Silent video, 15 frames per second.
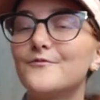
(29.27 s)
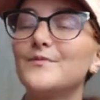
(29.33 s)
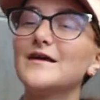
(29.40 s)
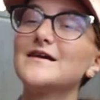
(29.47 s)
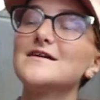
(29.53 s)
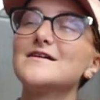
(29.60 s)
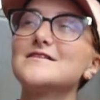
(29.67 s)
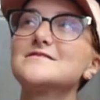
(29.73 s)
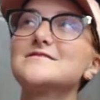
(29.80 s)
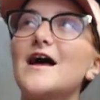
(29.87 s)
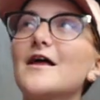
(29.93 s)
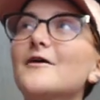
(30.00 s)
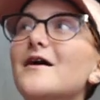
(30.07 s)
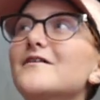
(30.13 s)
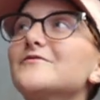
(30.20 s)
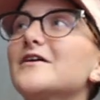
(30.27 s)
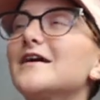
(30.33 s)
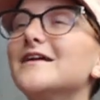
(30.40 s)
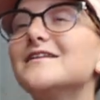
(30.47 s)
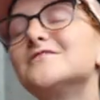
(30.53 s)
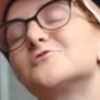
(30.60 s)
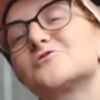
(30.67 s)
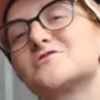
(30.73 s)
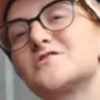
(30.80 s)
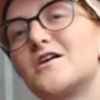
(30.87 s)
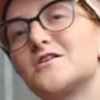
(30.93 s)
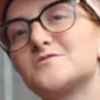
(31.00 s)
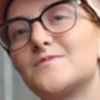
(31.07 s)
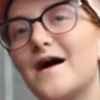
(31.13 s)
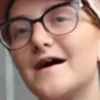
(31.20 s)
because I don't have like any
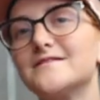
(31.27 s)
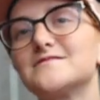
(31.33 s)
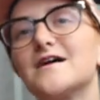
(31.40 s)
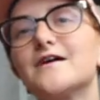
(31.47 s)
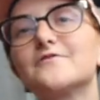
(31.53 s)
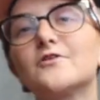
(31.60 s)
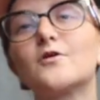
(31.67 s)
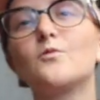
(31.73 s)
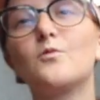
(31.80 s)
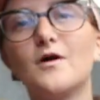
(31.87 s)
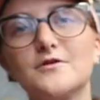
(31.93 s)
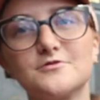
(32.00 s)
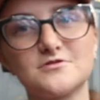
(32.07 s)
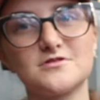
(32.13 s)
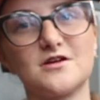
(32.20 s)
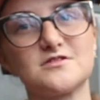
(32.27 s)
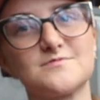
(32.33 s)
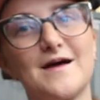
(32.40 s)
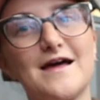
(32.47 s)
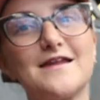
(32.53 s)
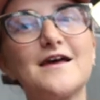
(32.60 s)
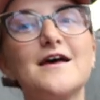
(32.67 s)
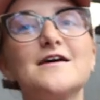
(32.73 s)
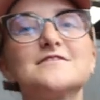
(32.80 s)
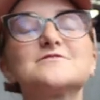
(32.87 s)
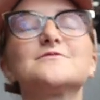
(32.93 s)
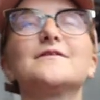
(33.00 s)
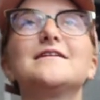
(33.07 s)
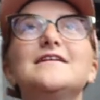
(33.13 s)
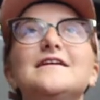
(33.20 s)
dressage pads. I have like one dressage pad,
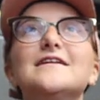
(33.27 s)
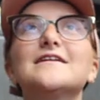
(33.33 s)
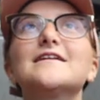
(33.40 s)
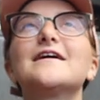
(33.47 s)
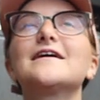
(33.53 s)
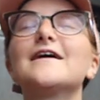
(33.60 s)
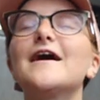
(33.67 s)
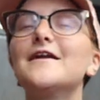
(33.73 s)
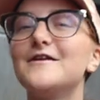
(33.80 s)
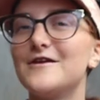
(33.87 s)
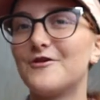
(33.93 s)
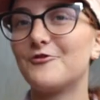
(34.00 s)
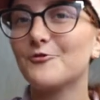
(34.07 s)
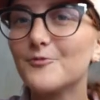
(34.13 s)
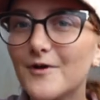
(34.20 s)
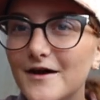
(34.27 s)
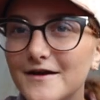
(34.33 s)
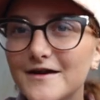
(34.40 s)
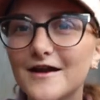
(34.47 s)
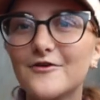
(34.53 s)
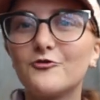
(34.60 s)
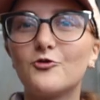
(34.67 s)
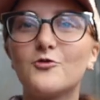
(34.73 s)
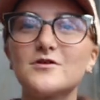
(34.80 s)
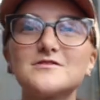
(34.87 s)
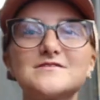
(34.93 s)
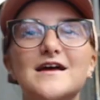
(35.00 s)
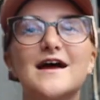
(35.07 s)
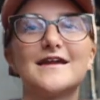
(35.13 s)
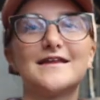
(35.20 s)
so I needed like another one, and of
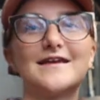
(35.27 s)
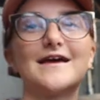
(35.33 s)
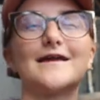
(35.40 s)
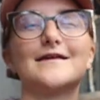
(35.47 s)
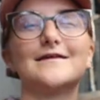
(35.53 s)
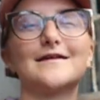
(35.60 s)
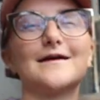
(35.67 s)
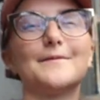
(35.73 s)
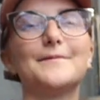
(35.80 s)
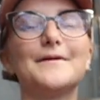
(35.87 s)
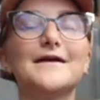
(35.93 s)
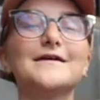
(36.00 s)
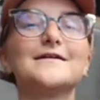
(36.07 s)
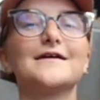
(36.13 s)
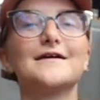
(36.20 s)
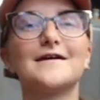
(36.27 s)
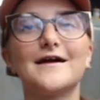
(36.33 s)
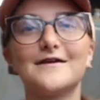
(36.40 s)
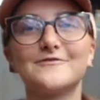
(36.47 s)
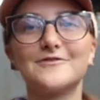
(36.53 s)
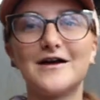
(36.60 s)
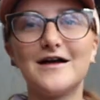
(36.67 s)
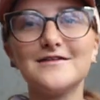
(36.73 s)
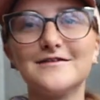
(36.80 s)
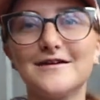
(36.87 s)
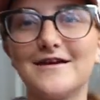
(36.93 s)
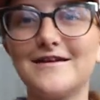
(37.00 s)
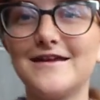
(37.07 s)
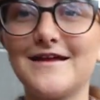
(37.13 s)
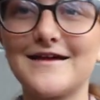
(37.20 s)
course I had to get it in like a pink kind of color,
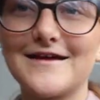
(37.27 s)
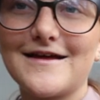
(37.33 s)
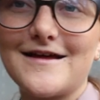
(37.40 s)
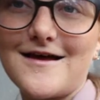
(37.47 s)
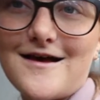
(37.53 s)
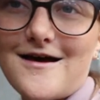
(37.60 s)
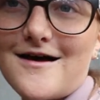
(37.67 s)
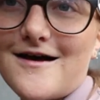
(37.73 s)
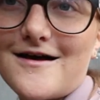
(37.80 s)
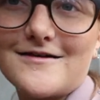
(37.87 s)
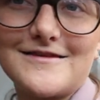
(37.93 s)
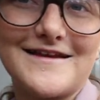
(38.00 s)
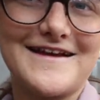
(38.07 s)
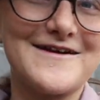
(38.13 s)
and like Look